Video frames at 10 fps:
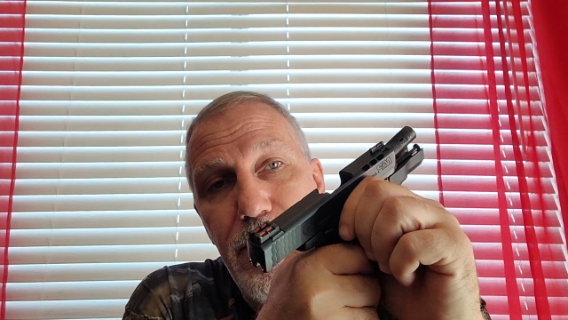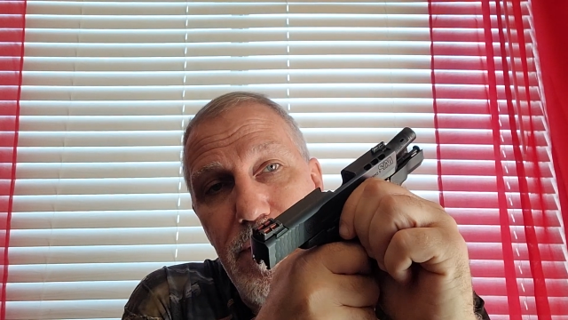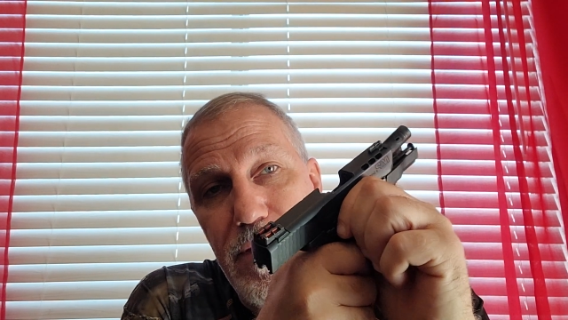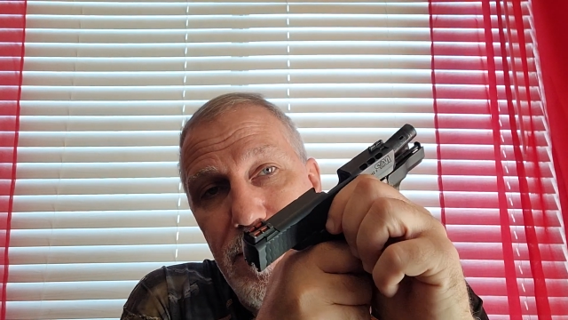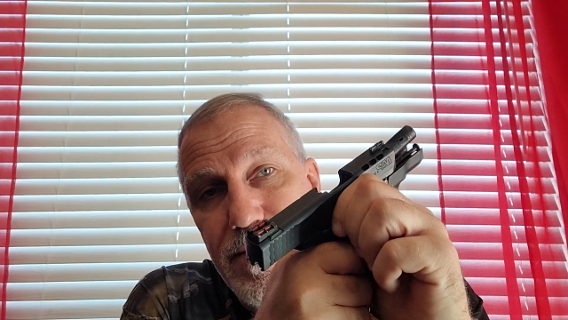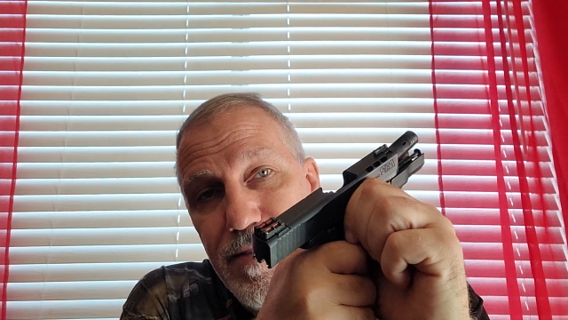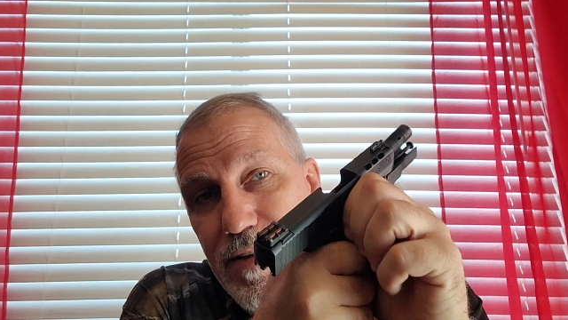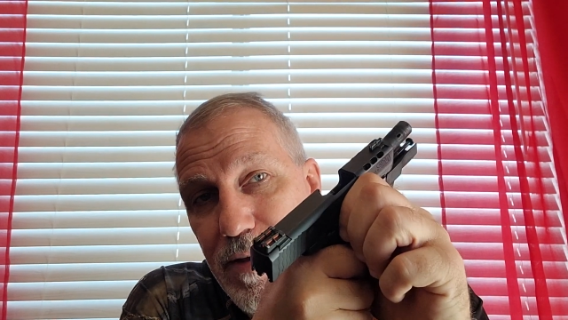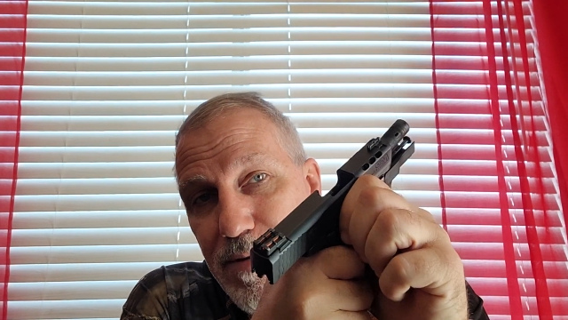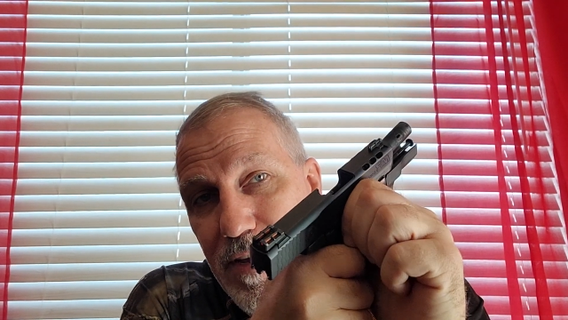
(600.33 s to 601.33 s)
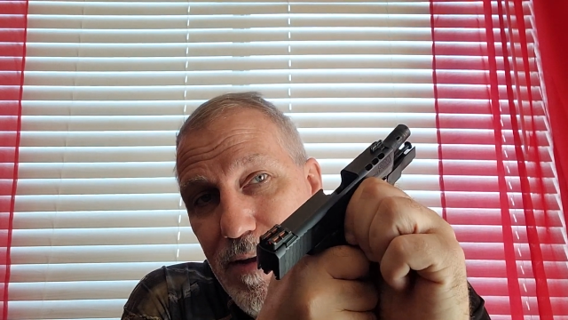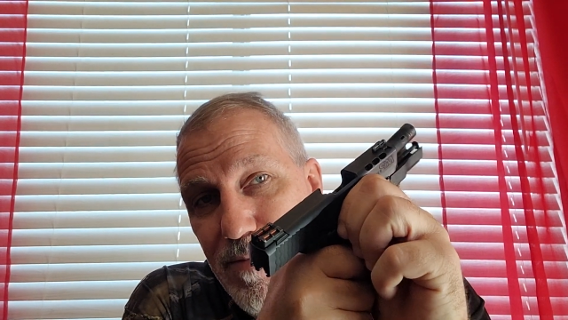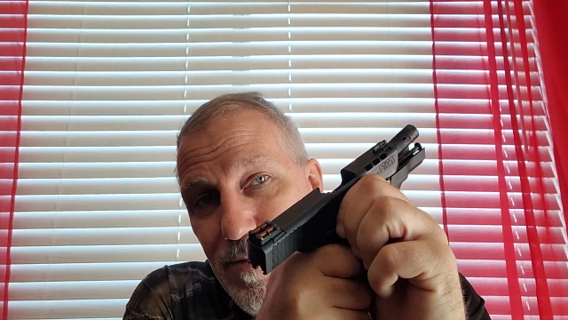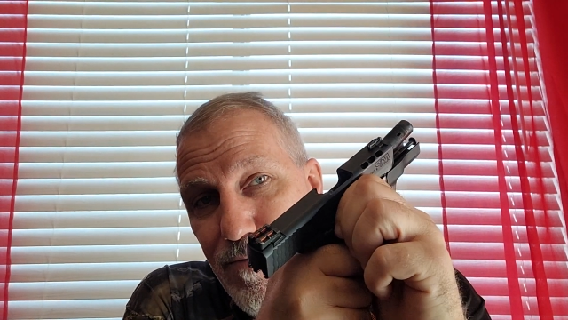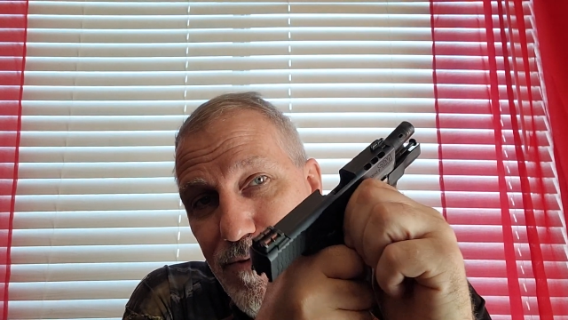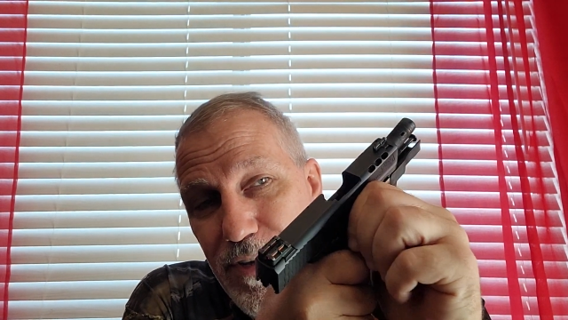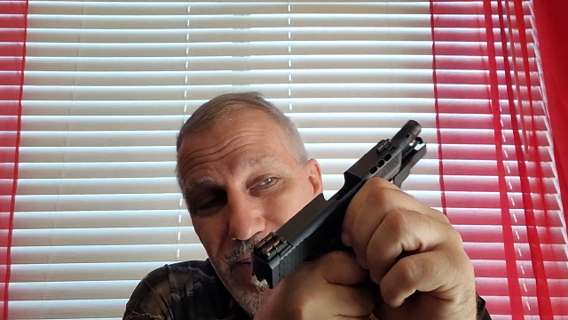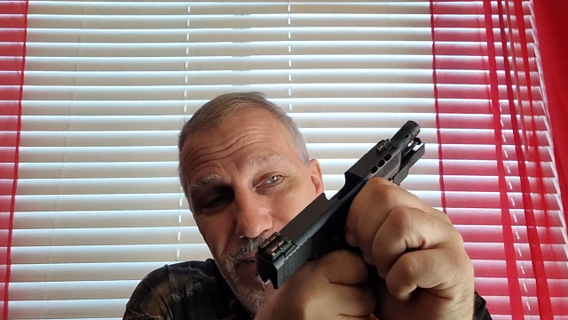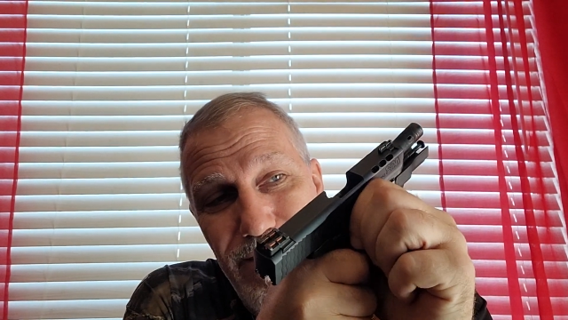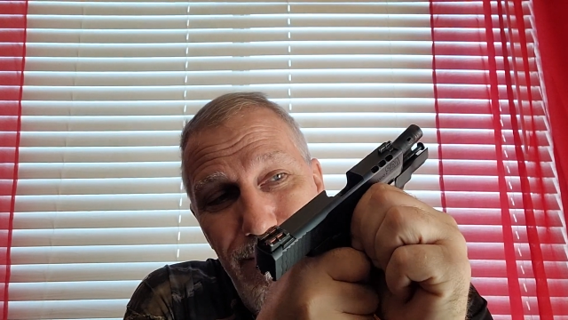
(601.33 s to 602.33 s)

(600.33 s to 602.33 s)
Again, it's a snap cap, so don't freak out.